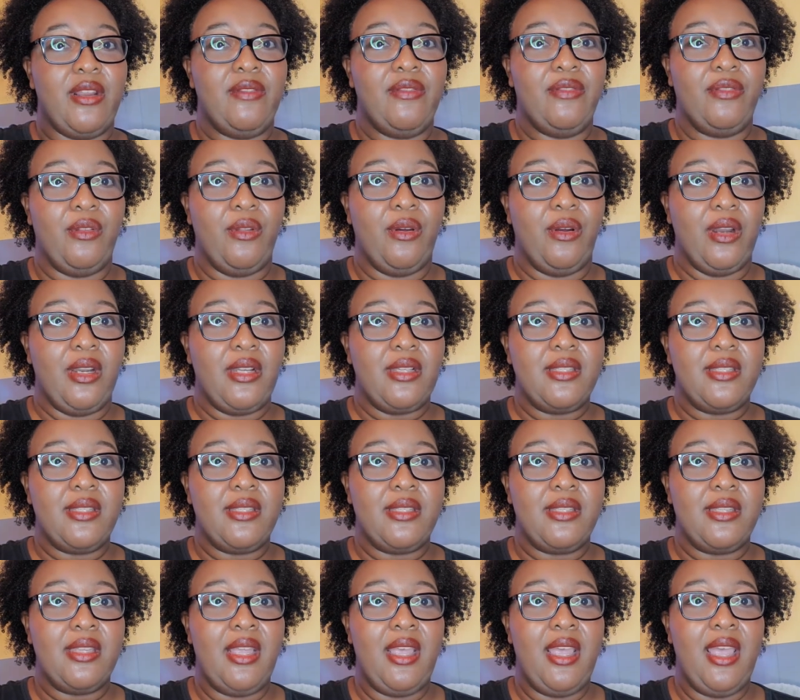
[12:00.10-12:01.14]

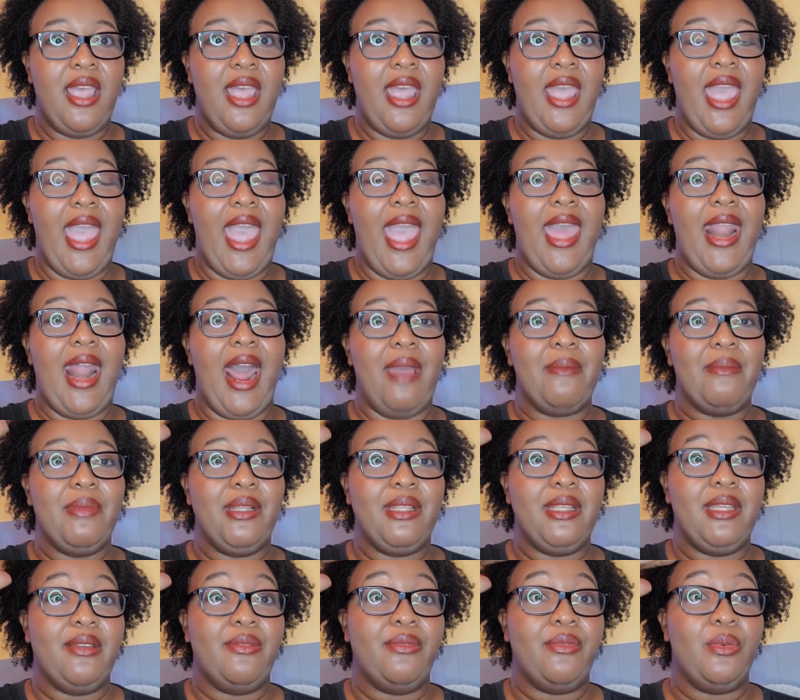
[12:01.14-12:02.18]
floors. And I
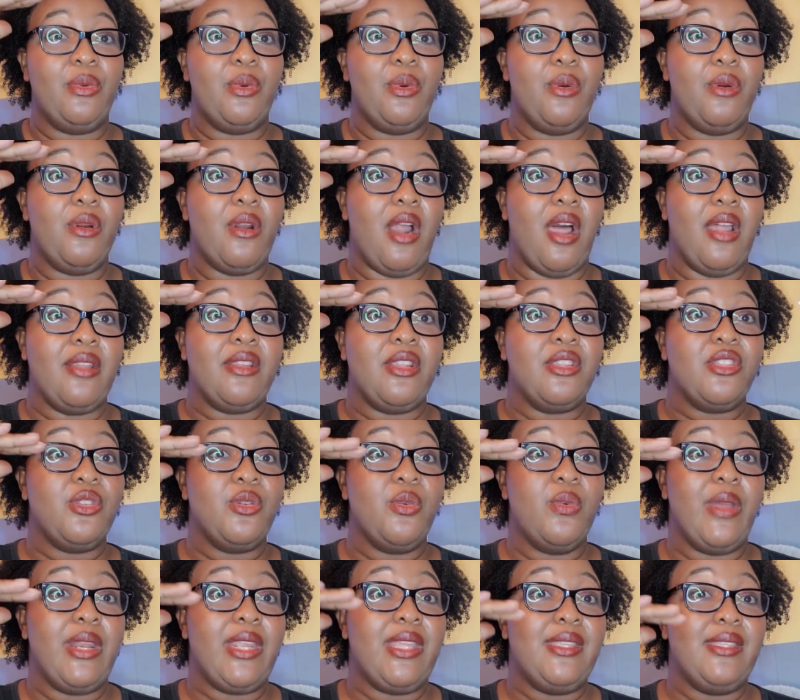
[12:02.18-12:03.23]
believe we were on the
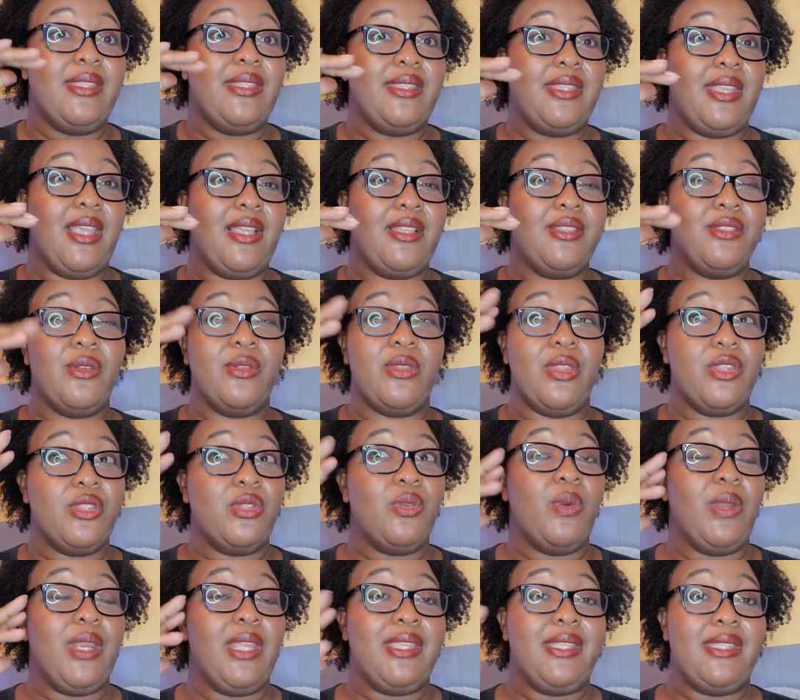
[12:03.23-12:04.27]
26th or the
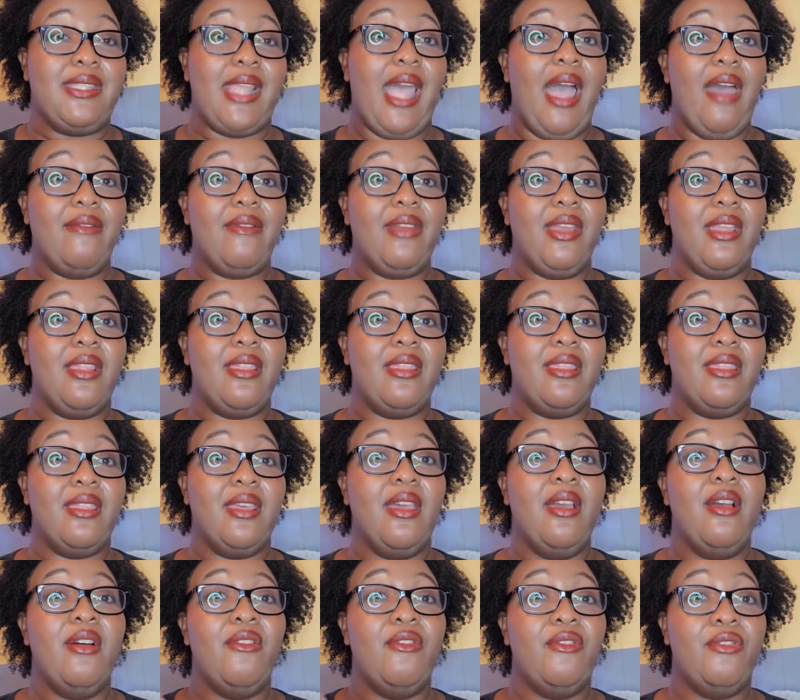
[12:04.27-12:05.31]

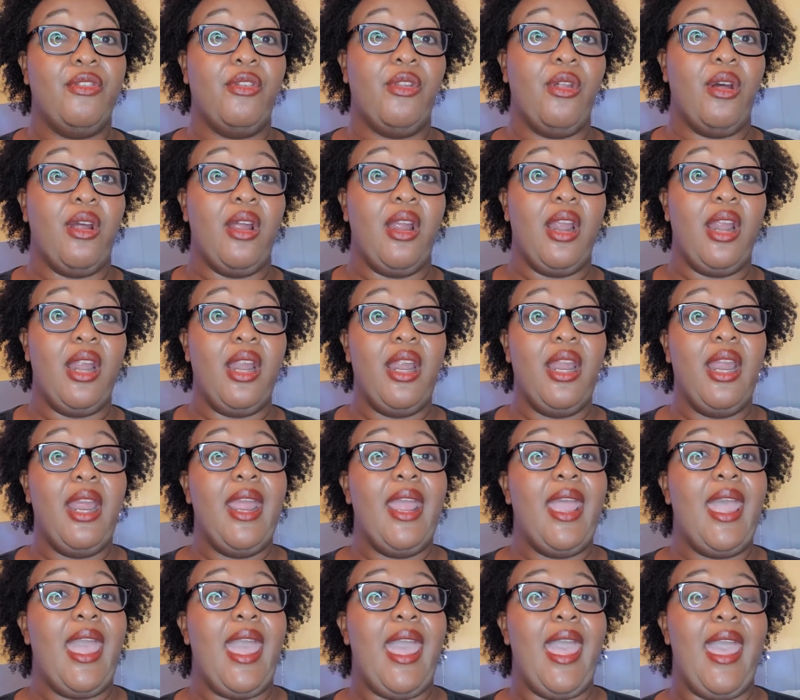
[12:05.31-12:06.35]
27th floor.
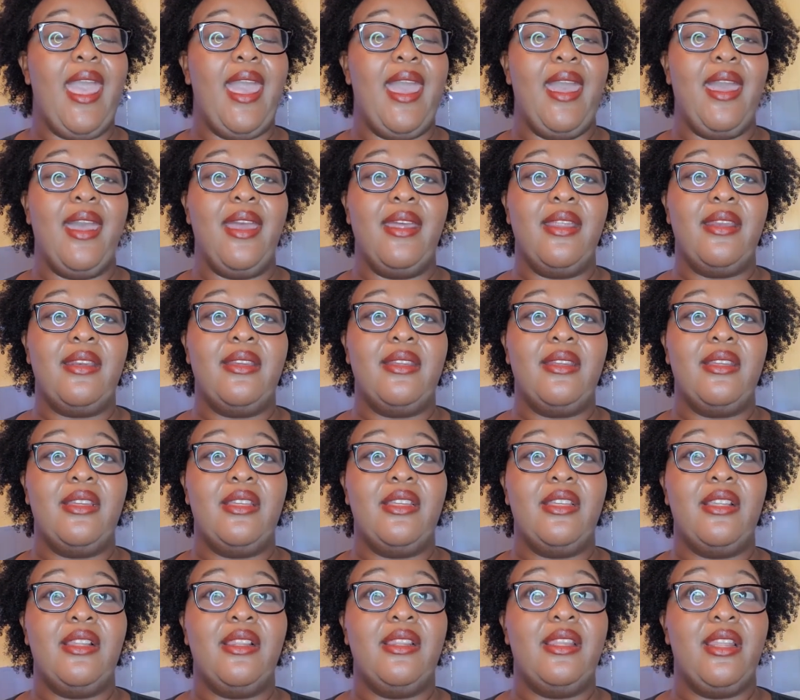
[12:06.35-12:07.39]
And
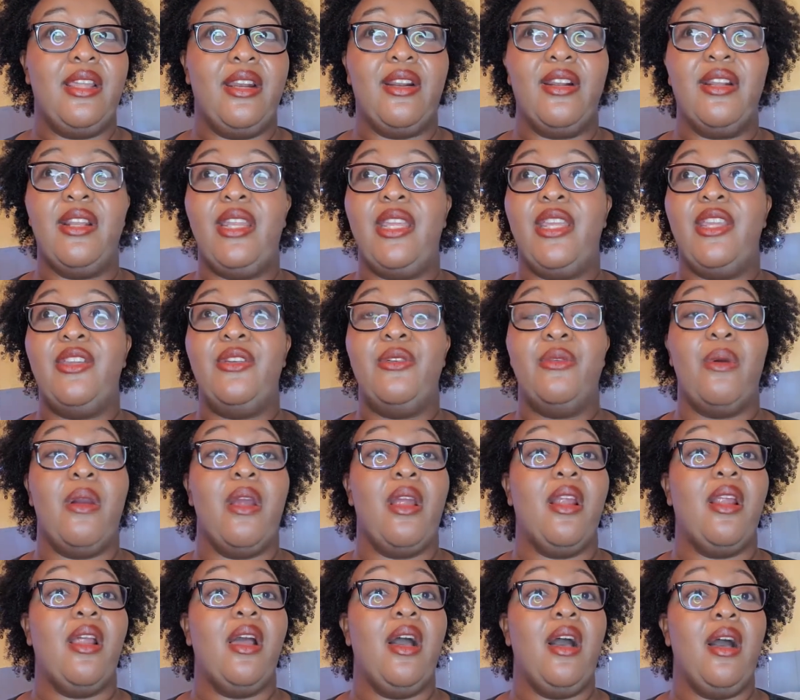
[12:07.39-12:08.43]
literally you
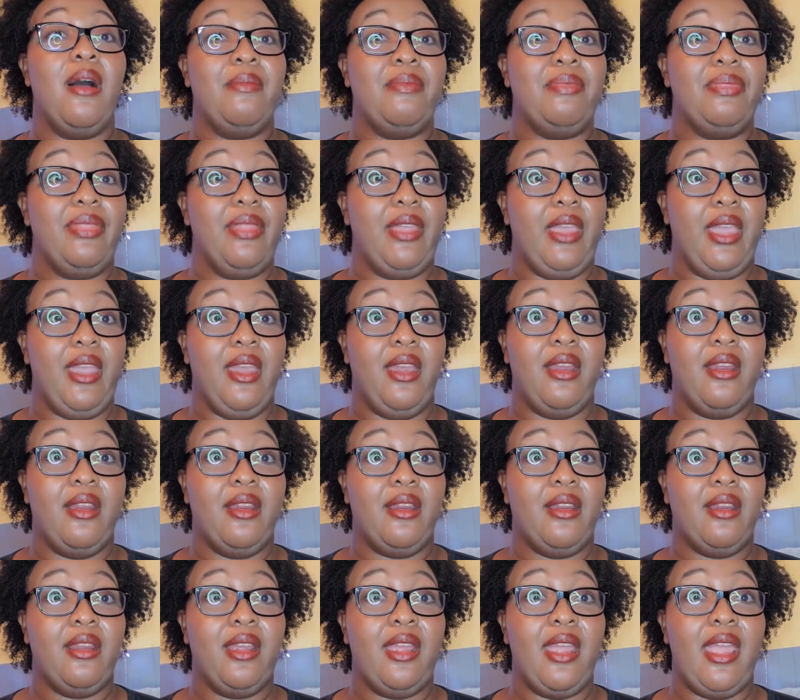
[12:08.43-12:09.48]
are up there
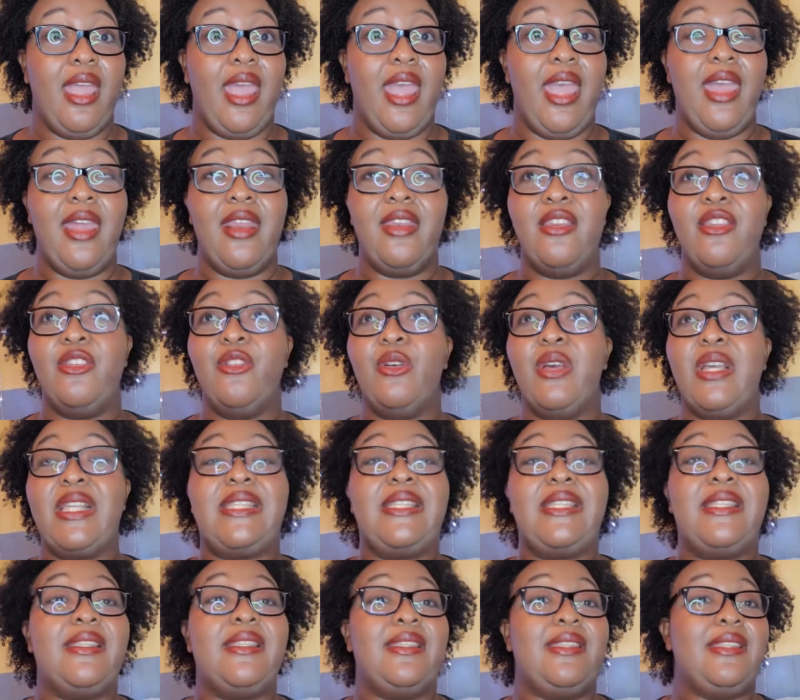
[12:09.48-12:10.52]
and you could
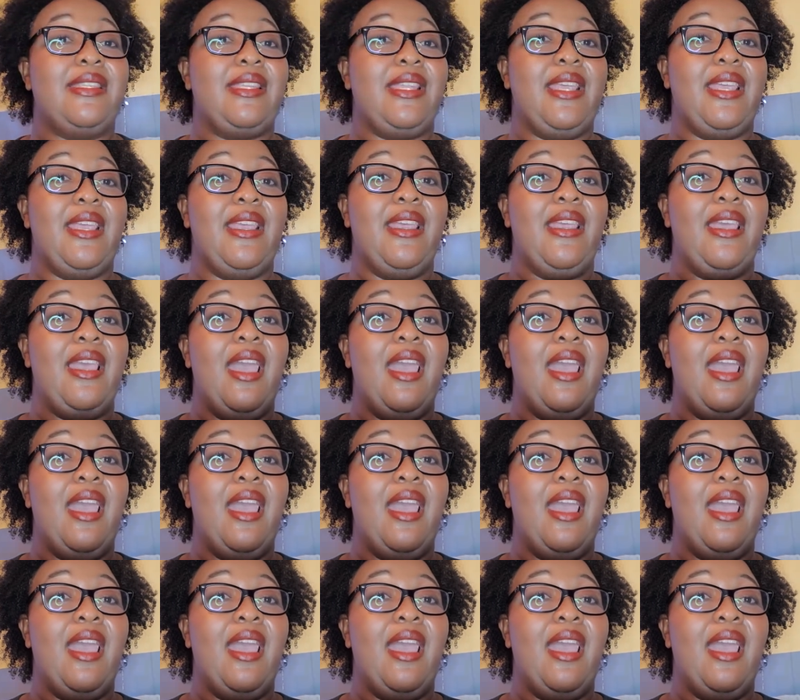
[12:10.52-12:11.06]
see